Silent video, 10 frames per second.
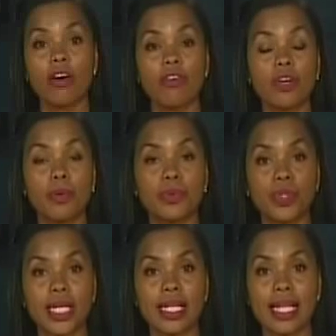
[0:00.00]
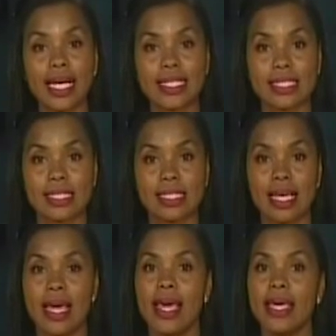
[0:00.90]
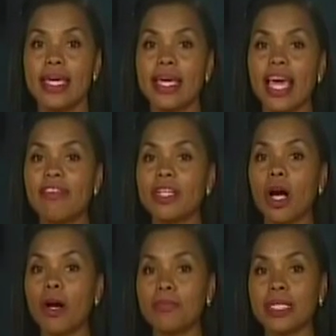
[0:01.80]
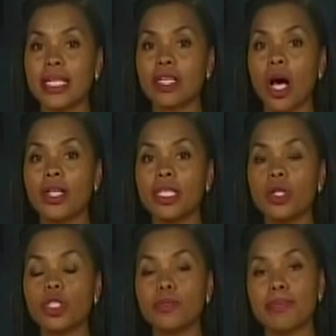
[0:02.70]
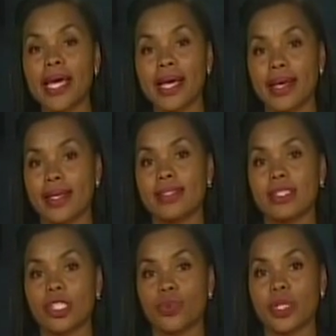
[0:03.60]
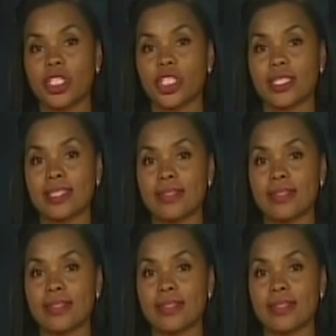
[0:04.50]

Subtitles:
communal lands. He gave an update on the Uxbenka situation.